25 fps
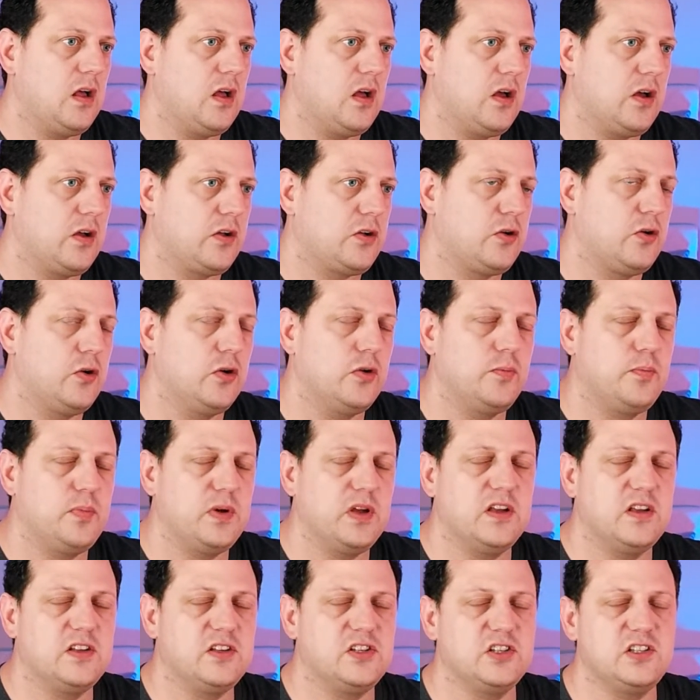a good
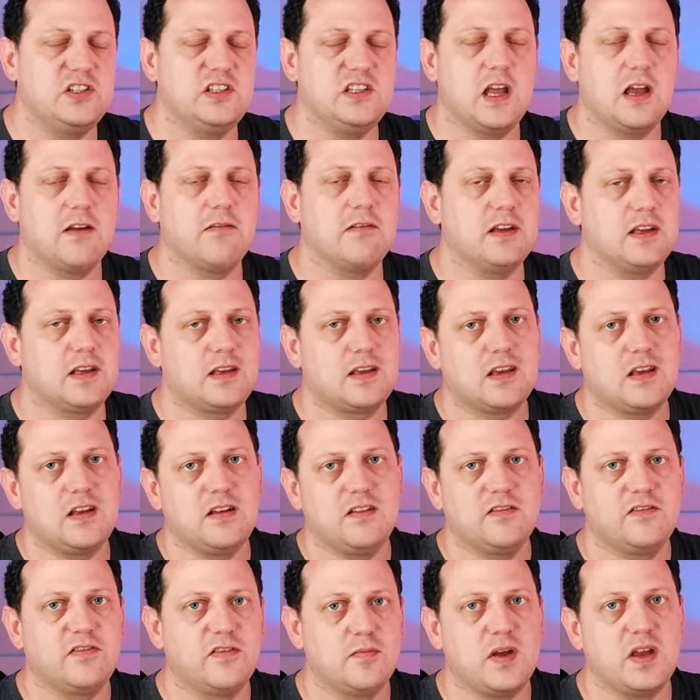bit of generic
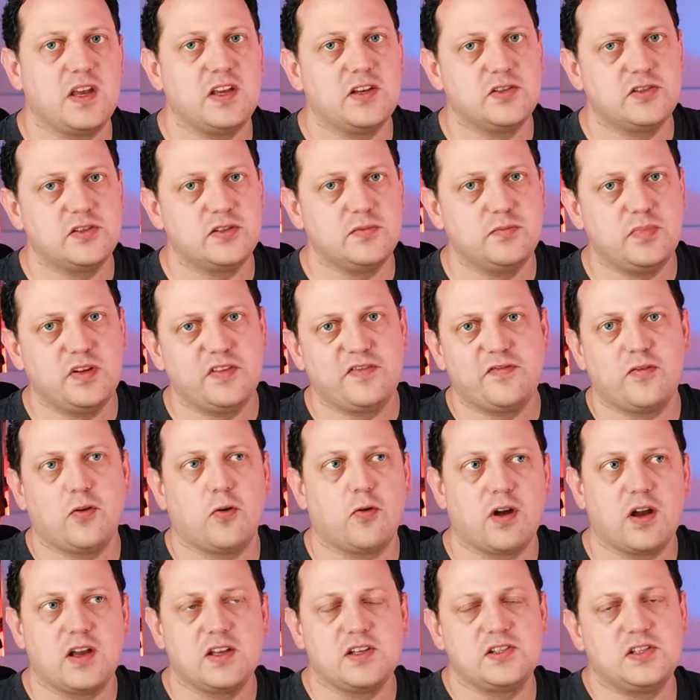information
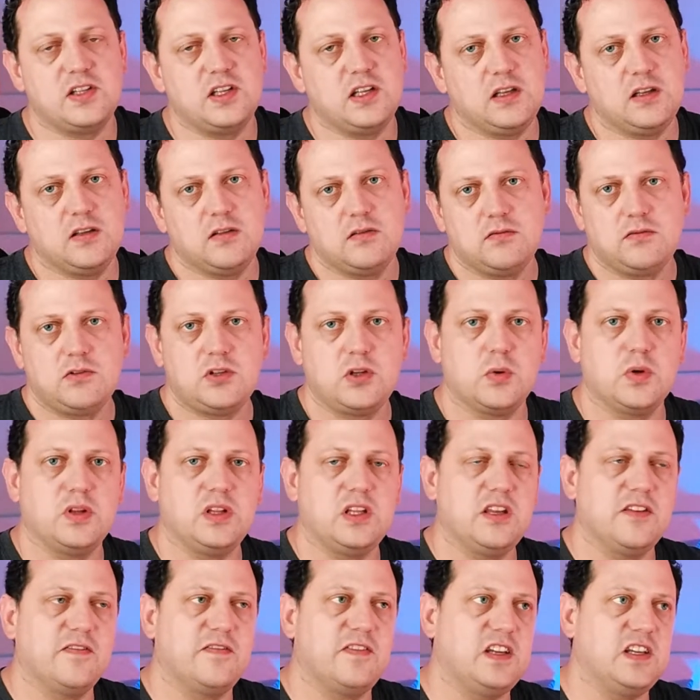before actually doing
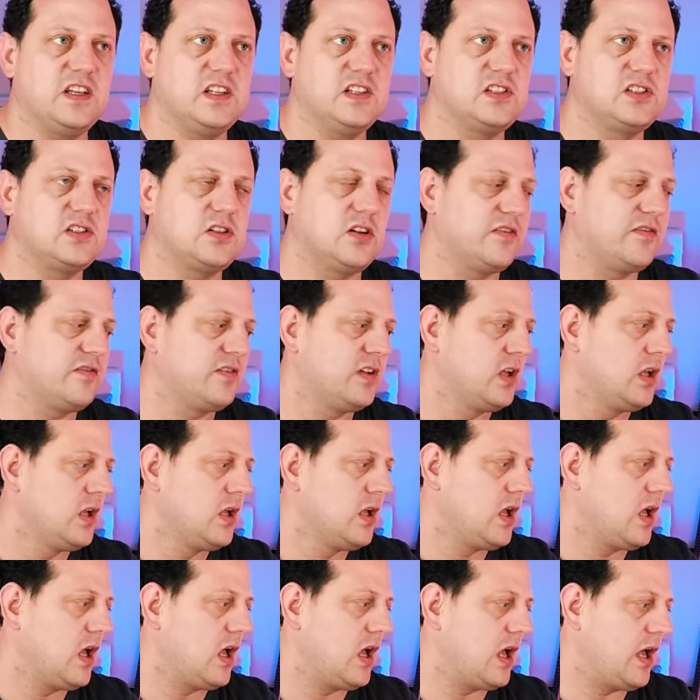the affiliate stuff.
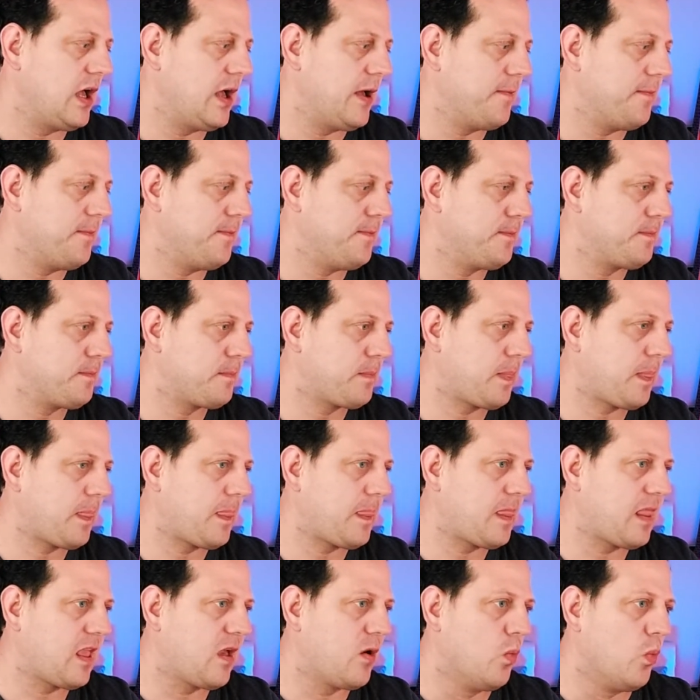
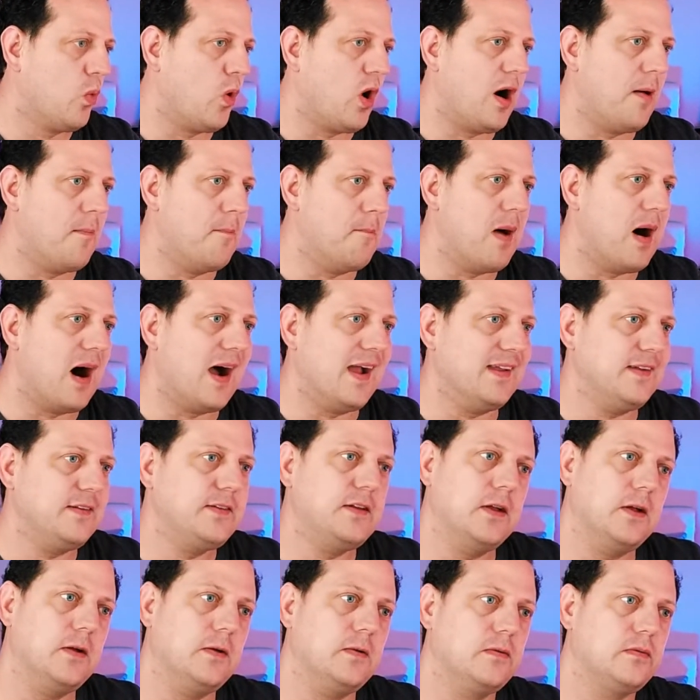What I might
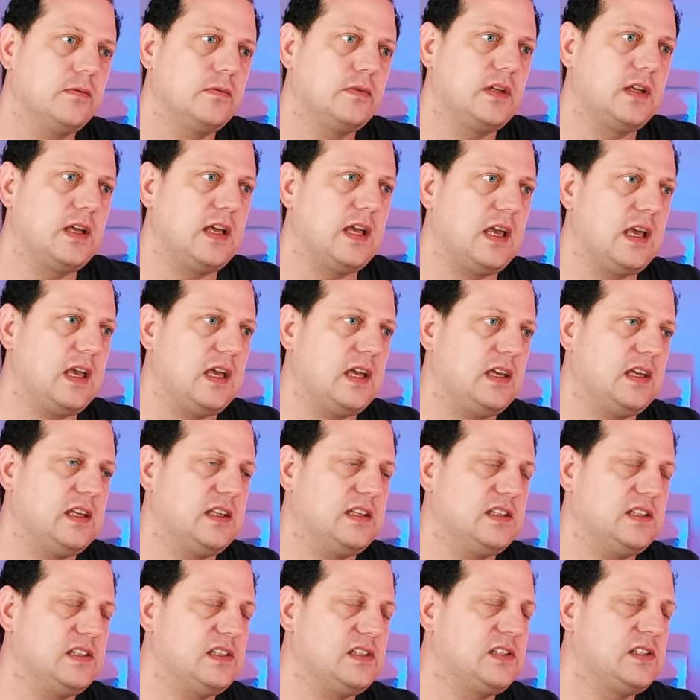do
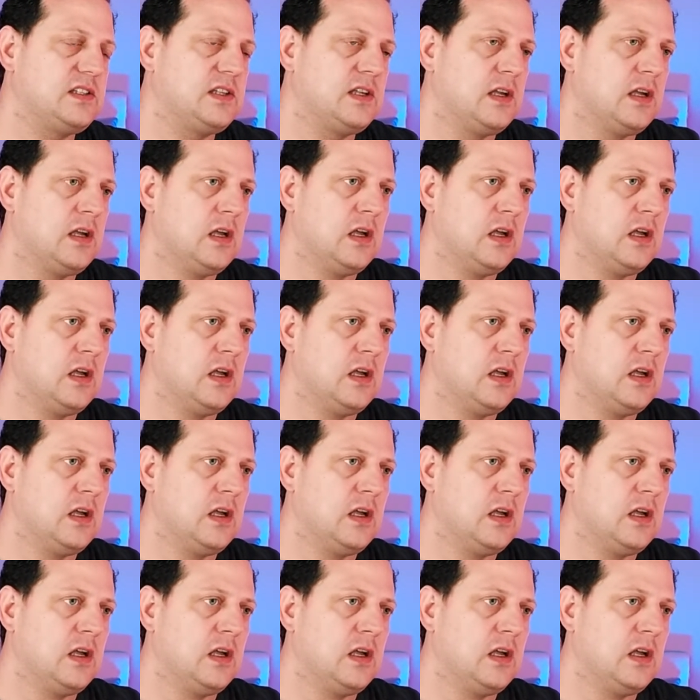is